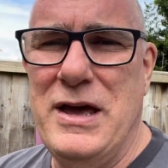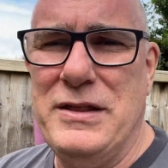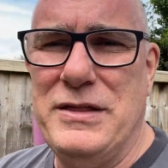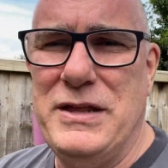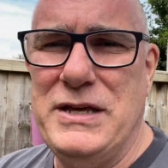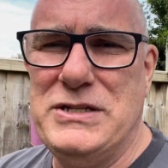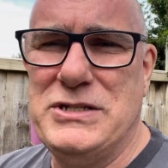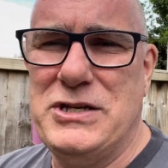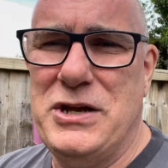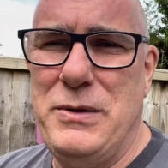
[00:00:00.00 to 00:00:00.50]

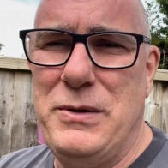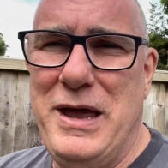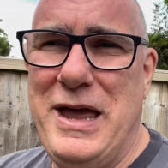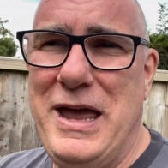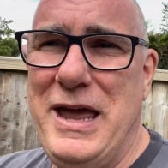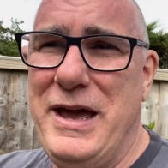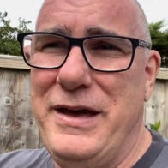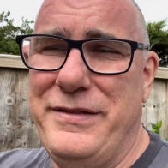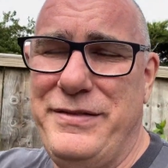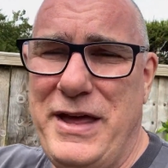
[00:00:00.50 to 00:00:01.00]
these two
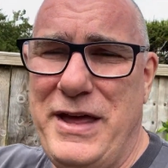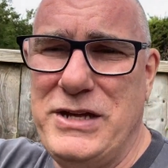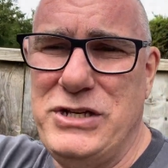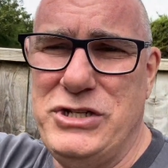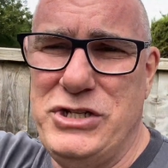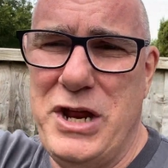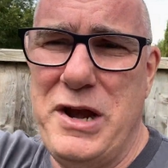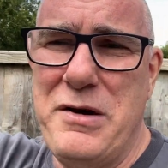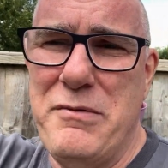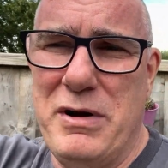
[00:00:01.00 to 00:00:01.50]
here, they
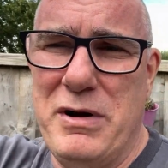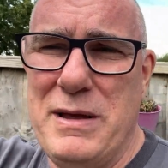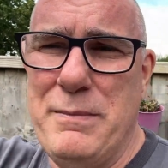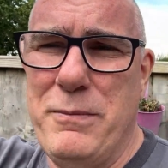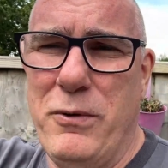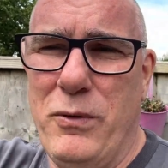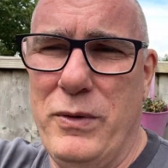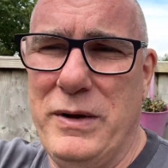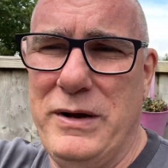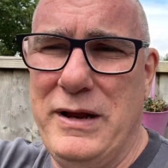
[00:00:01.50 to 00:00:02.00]
generally
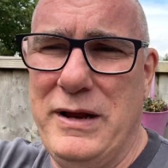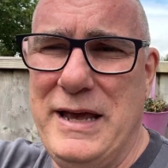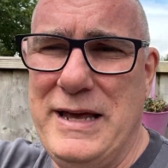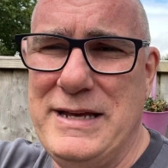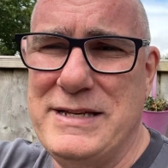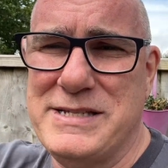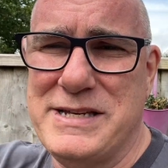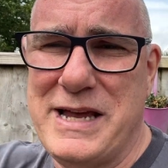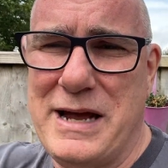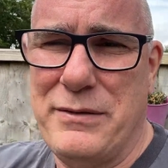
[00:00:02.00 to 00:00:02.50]
point
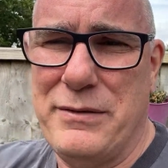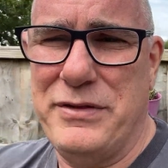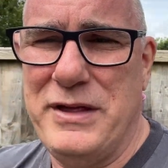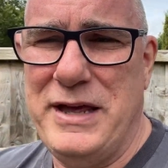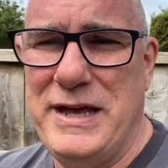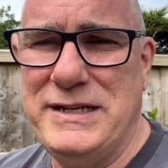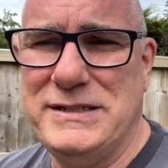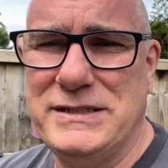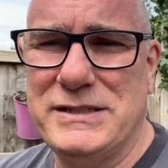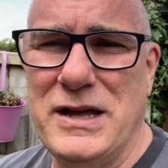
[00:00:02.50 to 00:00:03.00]

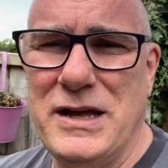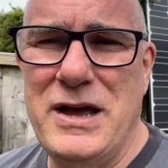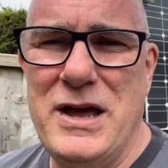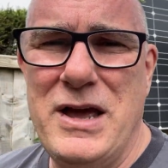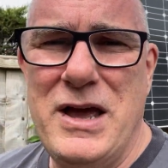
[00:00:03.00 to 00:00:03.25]
east-southeast.